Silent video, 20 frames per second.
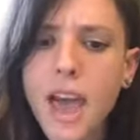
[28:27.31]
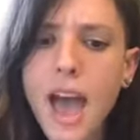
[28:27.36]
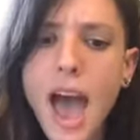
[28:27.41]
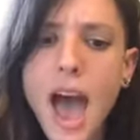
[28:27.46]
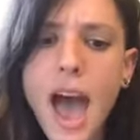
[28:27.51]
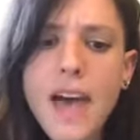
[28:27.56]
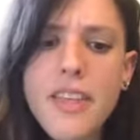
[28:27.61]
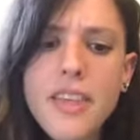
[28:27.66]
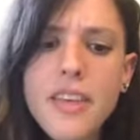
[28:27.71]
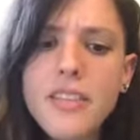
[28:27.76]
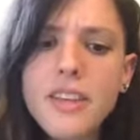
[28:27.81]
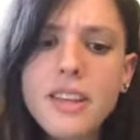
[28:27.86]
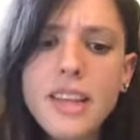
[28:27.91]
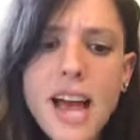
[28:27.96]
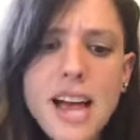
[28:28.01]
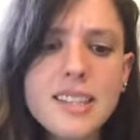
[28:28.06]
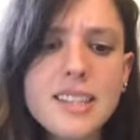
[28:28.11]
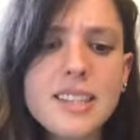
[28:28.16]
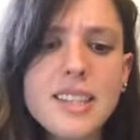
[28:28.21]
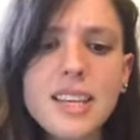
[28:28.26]
And then the
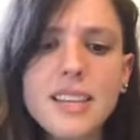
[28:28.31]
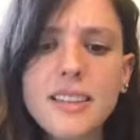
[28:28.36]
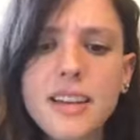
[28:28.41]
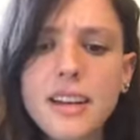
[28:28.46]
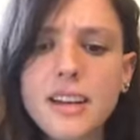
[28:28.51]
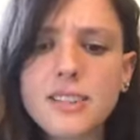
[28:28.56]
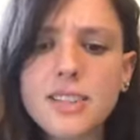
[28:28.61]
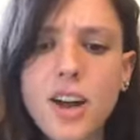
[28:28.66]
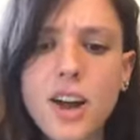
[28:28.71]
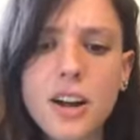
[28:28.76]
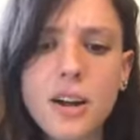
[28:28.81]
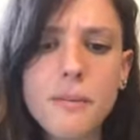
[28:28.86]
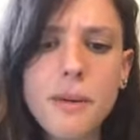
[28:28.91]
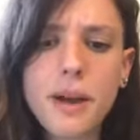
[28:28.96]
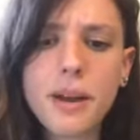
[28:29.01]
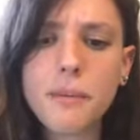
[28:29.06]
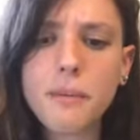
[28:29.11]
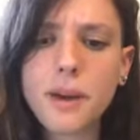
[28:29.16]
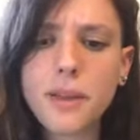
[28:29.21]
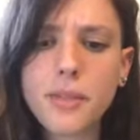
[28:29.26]
last thing that I'll talk about
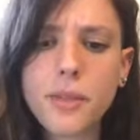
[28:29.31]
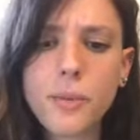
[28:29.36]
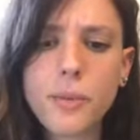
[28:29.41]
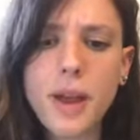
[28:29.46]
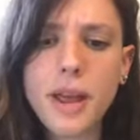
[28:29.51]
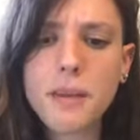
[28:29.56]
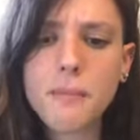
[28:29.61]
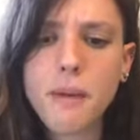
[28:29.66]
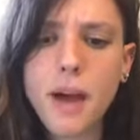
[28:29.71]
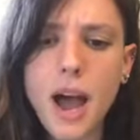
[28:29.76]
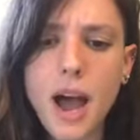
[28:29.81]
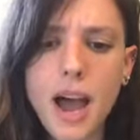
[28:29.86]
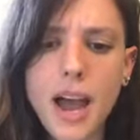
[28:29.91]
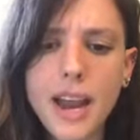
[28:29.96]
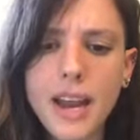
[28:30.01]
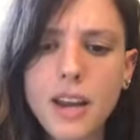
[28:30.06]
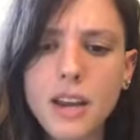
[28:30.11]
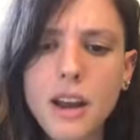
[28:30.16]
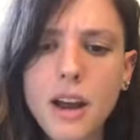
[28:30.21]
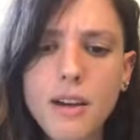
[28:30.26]
about the white
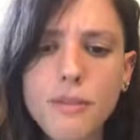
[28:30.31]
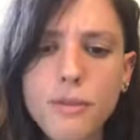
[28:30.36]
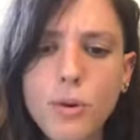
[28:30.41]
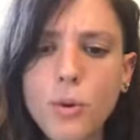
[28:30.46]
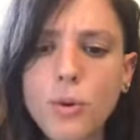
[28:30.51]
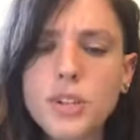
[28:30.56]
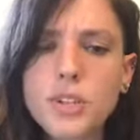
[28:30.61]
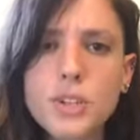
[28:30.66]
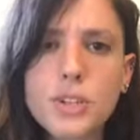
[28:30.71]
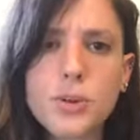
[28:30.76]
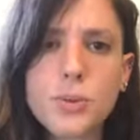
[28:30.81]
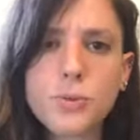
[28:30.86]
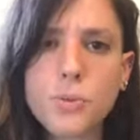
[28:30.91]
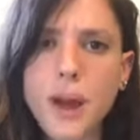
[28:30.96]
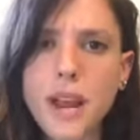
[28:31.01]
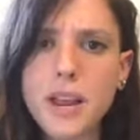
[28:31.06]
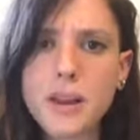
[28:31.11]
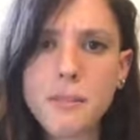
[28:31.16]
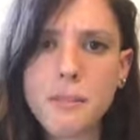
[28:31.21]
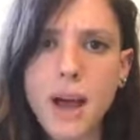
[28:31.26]
pine, of course the
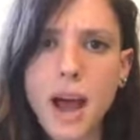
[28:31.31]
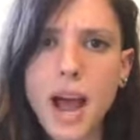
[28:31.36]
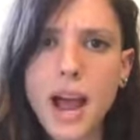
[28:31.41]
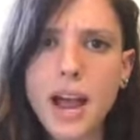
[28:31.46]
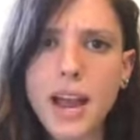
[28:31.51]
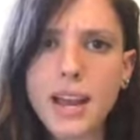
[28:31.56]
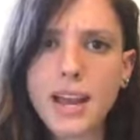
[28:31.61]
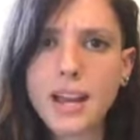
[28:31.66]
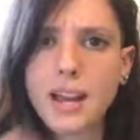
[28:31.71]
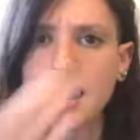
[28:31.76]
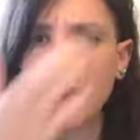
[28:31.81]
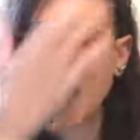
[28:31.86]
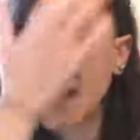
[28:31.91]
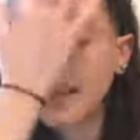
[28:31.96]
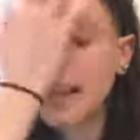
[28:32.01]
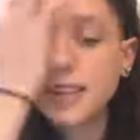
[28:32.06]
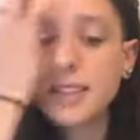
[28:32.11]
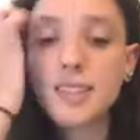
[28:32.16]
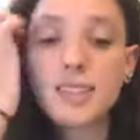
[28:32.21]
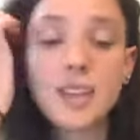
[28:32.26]
white pine
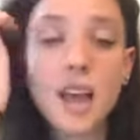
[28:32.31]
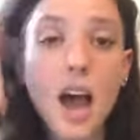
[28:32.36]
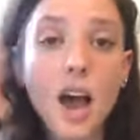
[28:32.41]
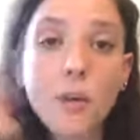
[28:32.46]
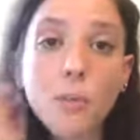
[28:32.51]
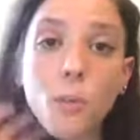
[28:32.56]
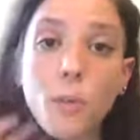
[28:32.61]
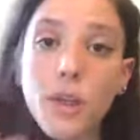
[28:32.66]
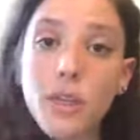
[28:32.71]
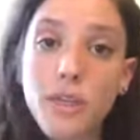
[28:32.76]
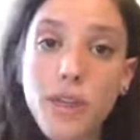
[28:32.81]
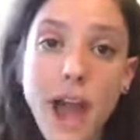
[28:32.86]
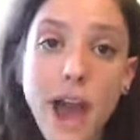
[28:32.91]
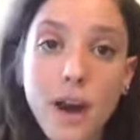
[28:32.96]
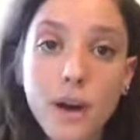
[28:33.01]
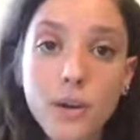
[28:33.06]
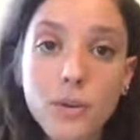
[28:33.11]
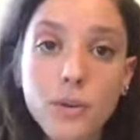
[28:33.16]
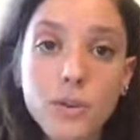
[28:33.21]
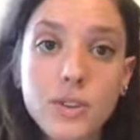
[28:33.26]
is not
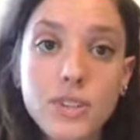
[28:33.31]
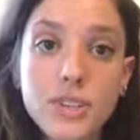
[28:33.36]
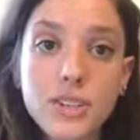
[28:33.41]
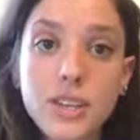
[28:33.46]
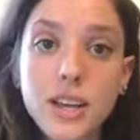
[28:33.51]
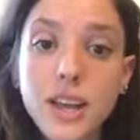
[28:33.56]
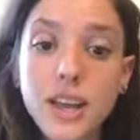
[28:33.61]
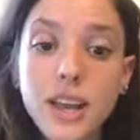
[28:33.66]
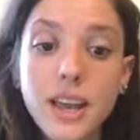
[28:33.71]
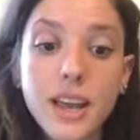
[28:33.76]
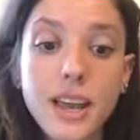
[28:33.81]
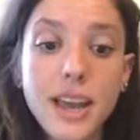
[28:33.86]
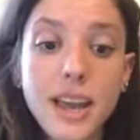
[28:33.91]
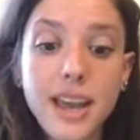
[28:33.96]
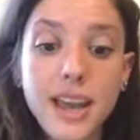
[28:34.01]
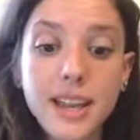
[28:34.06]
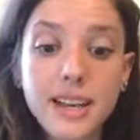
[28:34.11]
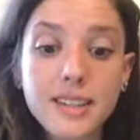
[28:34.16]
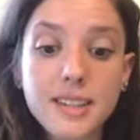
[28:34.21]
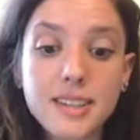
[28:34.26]
without
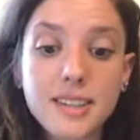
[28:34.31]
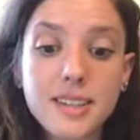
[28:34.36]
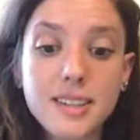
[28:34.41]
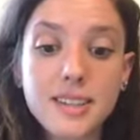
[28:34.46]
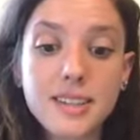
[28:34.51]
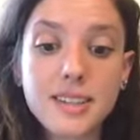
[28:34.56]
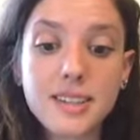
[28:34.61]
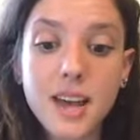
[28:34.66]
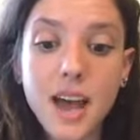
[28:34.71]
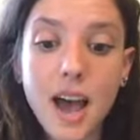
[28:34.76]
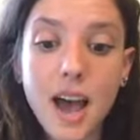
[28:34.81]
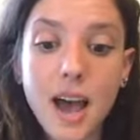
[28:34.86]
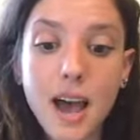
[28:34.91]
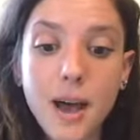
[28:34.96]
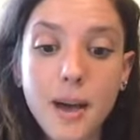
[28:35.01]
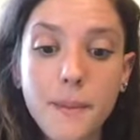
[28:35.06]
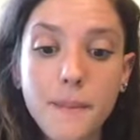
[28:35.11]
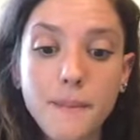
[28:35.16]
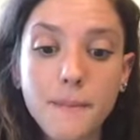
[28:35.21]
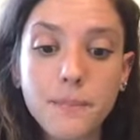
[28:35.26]
its
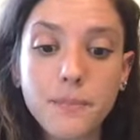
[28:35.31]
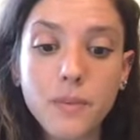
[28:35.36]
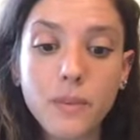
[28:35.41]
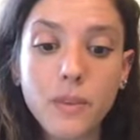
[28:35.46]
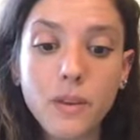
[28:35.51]
um,